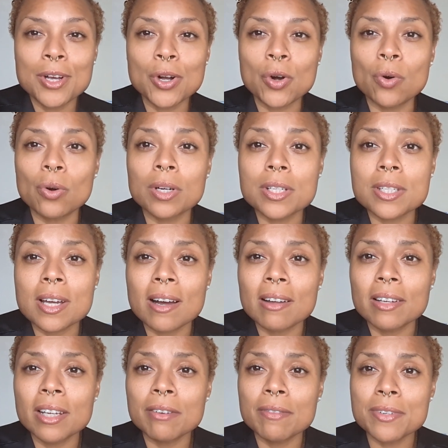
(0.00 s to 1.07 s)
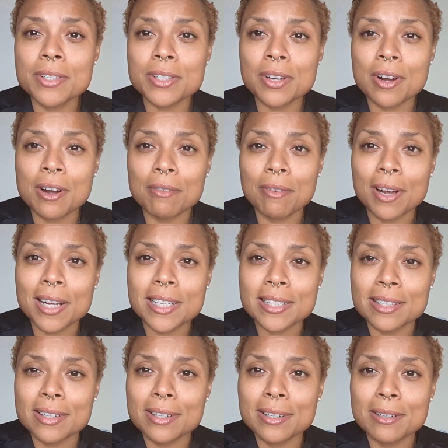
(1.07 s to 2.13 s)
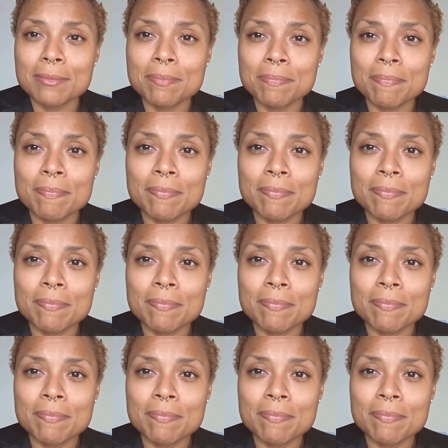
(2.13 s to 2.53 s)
Cortisol levels start raising up,